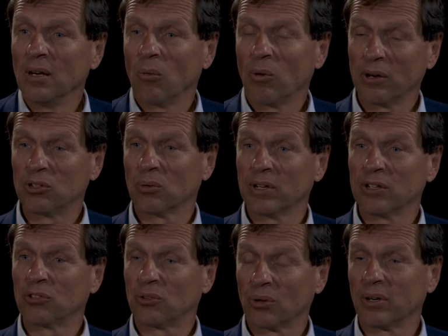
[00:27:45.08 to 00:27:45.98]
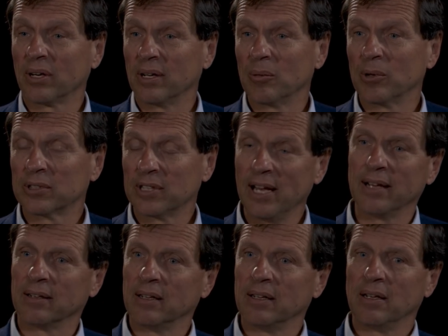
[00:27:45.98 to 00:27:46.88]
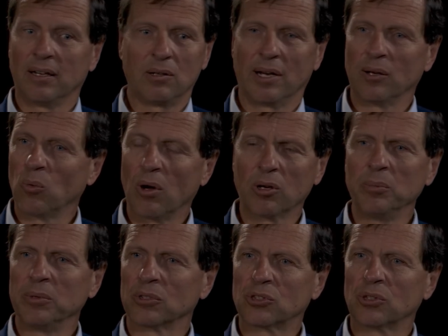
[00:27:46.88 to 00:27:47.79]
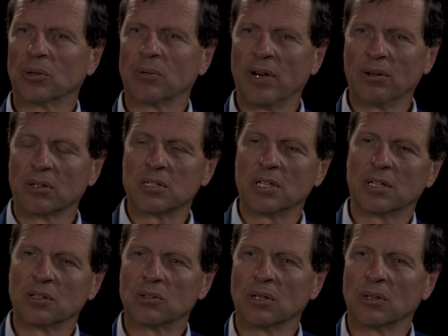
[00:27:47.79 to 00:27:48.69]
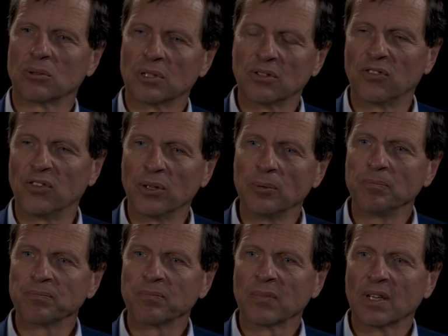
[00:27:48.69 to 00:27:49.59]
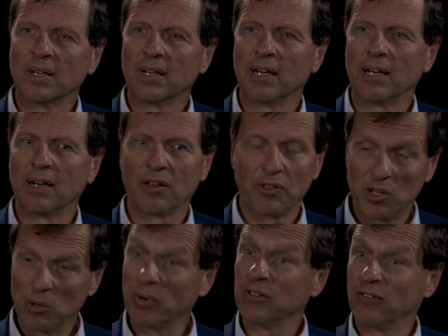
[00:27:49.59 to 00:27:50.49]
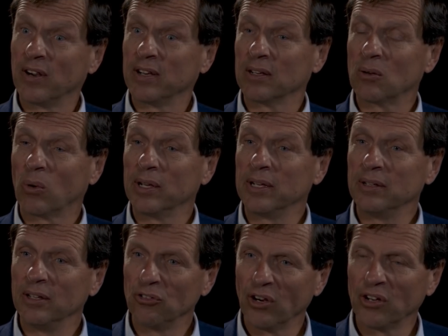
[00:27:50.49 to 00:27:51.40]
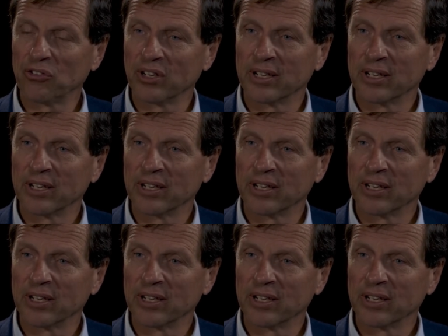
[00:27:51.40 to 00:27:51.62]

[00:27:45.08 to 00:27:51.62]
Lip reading: Why don't you write a story about that? And I'd welcome you. I'll show you around. I'll take you out to the field. I think you might find it quite interesting.